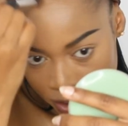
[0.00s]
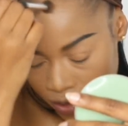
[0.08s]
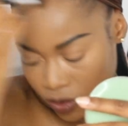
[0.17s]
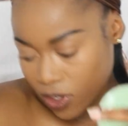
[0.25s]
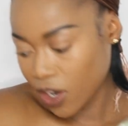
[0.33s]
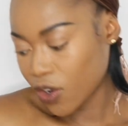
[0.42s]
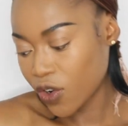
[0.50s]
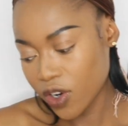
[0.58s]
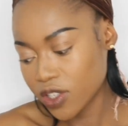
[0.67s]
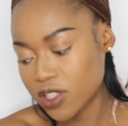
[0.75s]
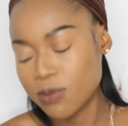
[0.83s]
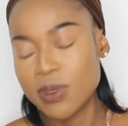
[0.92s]
Not
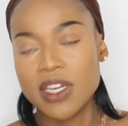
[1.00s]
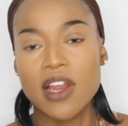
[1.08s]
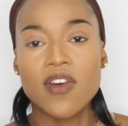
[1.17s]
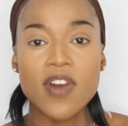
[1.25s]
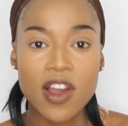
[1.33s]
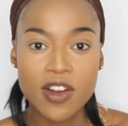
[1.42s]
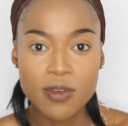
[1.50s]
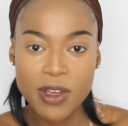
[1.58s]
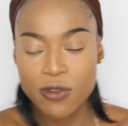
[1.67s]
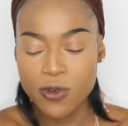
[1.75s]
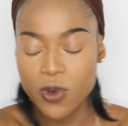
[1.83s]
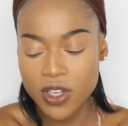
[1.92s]
across, but around my
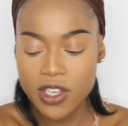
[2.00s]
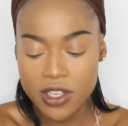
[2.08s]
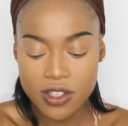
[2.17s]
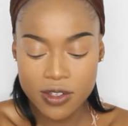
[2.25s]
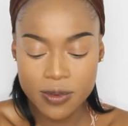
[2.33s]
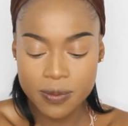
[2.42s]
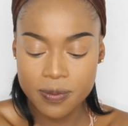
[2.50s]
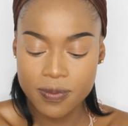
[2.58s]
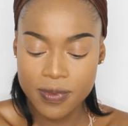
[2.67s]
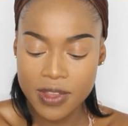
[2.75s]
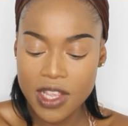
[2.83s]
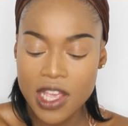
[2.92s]
forehead.
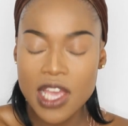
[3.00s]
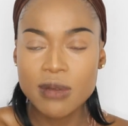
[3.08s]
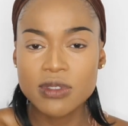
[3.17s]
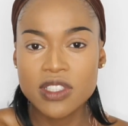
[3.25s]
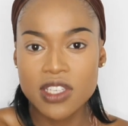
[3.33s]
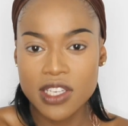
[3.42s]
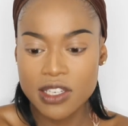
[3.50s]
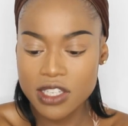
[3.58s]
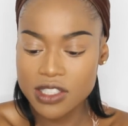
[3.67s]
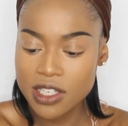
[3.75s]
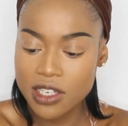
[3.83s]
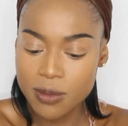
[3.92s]
I'm just going to get a
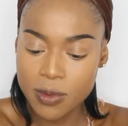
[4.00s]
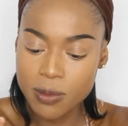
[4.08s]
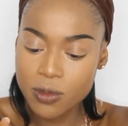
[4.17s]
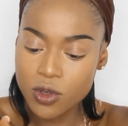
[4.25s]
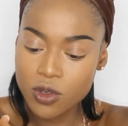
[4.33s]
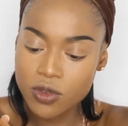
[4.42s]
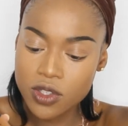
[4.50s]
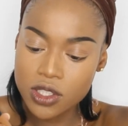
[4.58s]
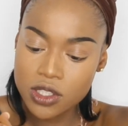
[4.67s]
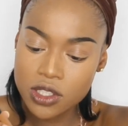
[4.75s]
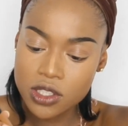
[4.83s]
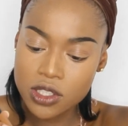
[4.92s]
tiny bit more of
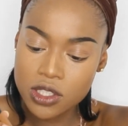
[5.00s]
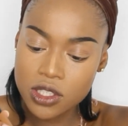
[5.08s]
this.